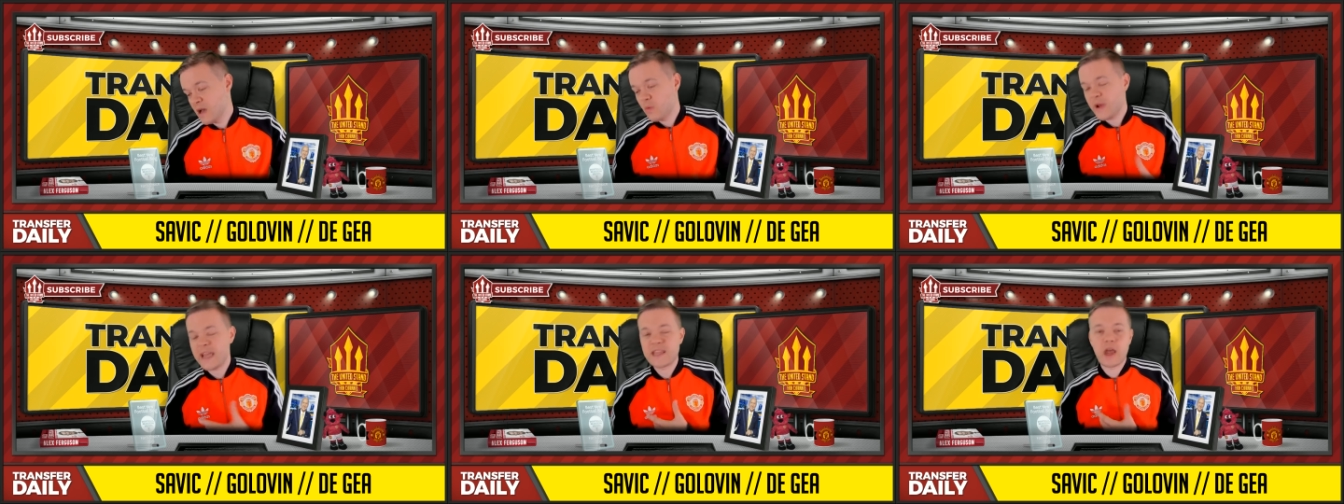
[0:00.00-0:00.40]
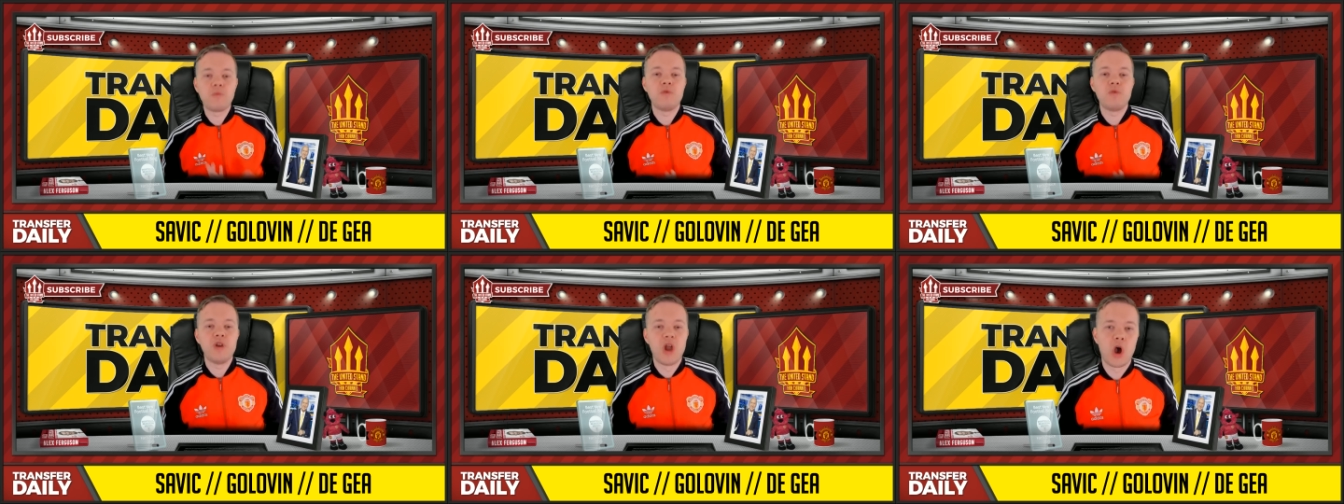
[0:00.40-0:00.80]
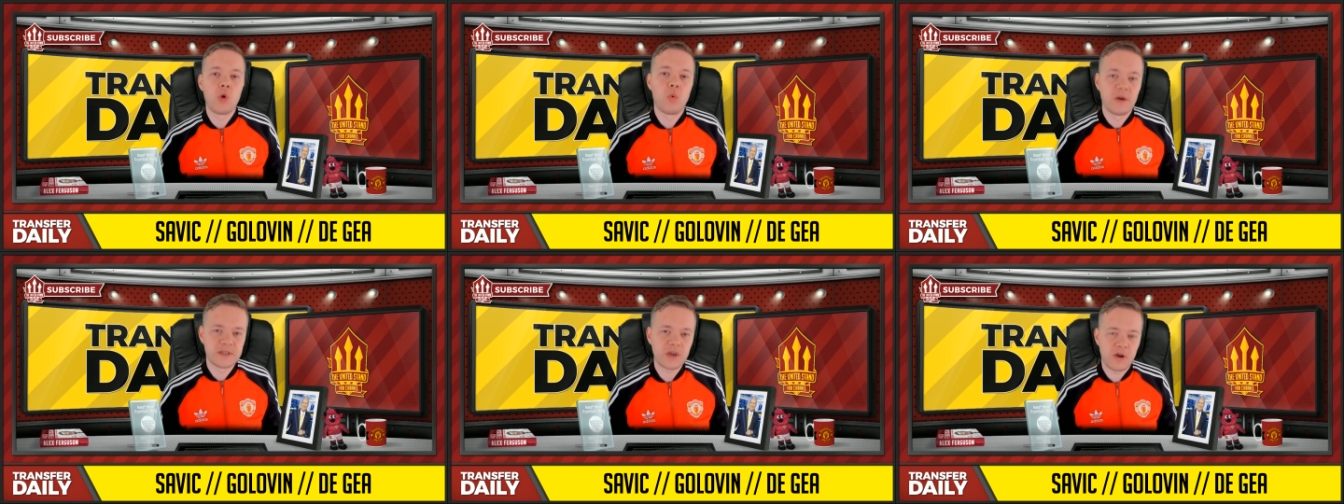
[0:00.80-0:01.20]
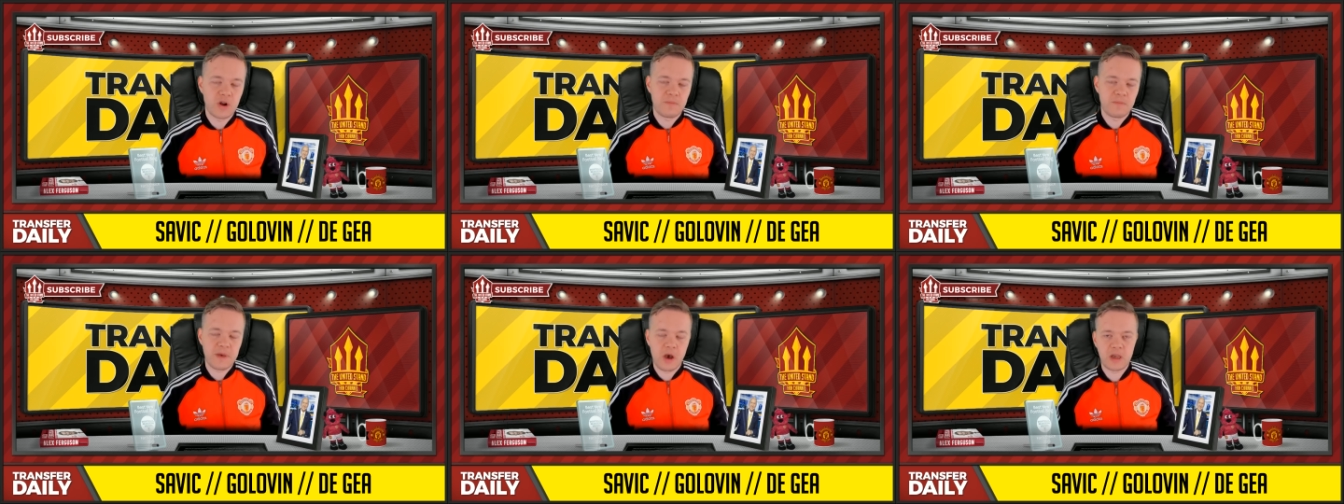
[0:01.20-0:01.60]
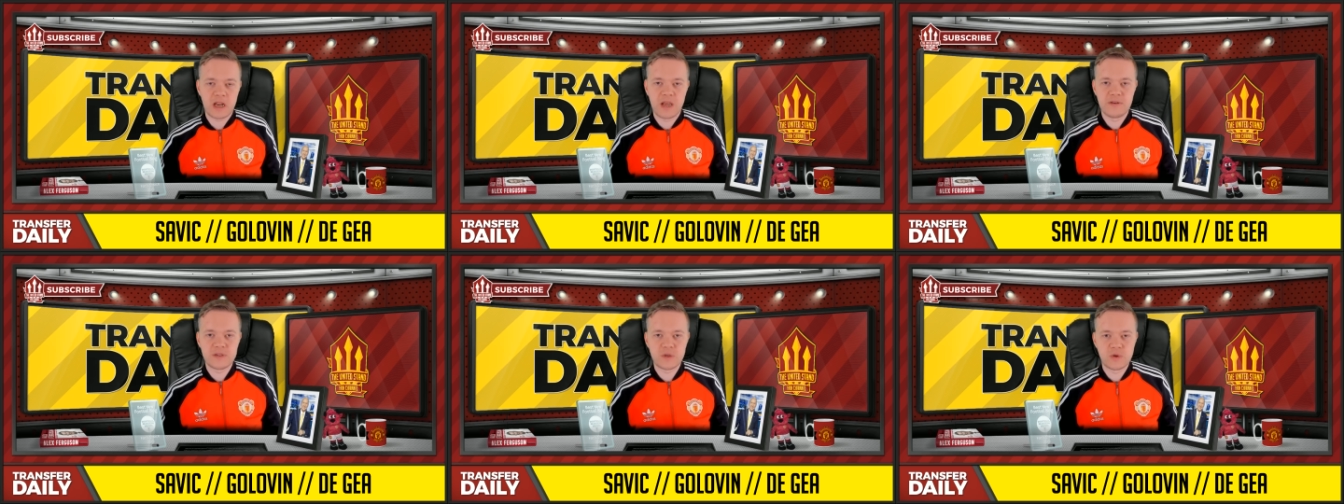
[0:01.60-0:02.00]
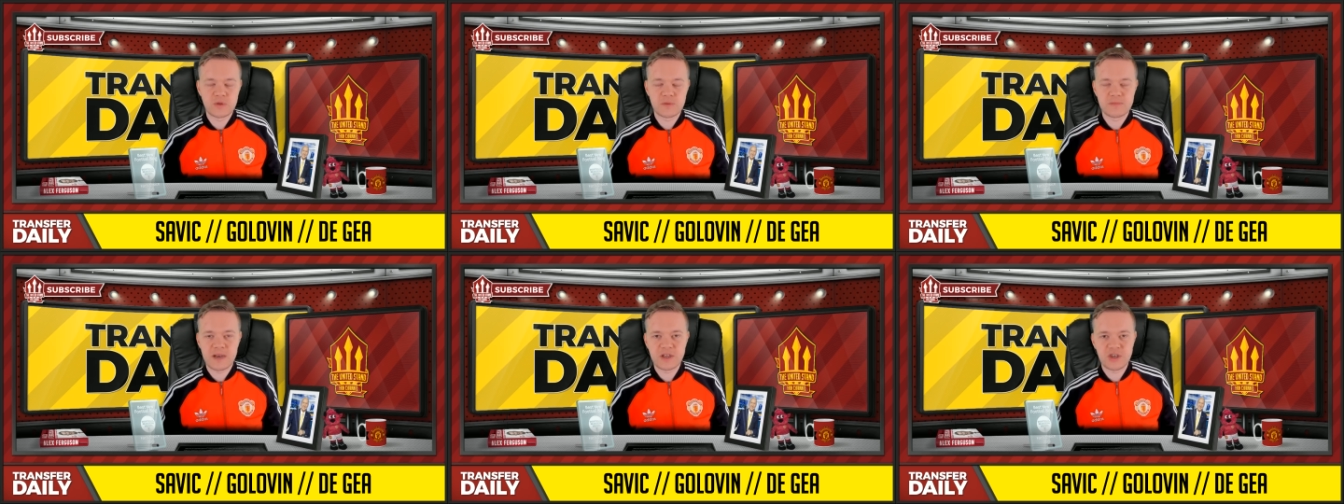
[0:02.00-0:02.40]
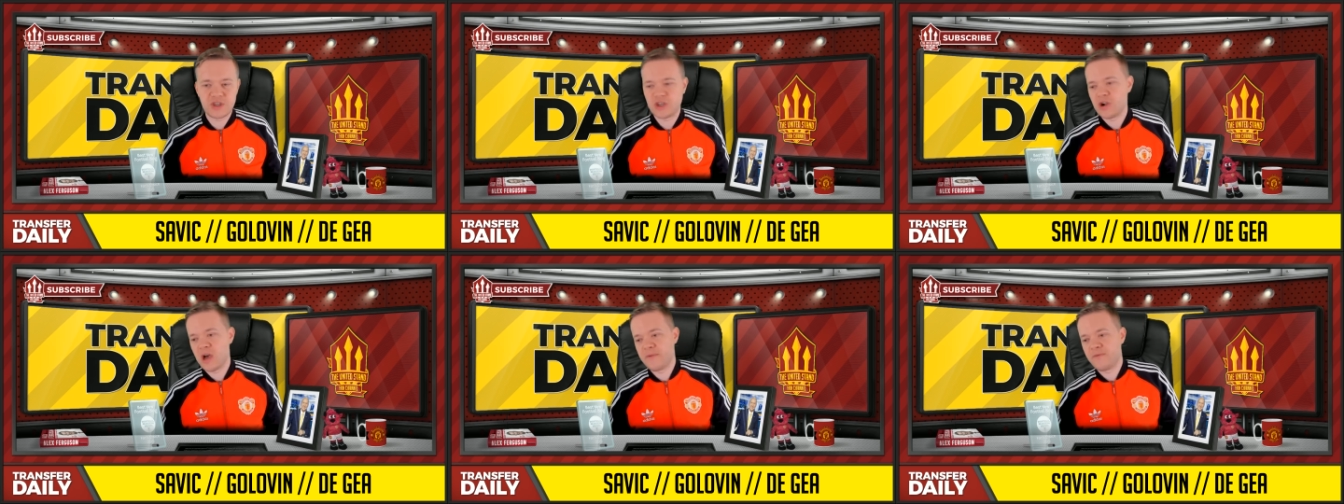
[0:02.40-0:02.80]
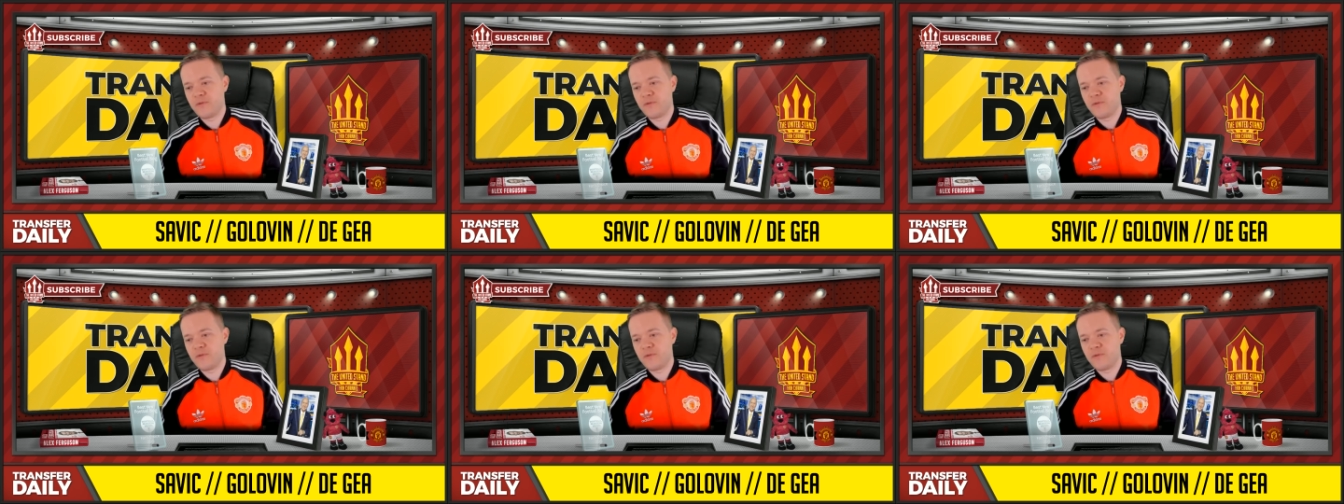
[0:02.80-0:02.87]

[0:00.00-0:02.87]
we don't know what's going on behind closed doors with Manchester United.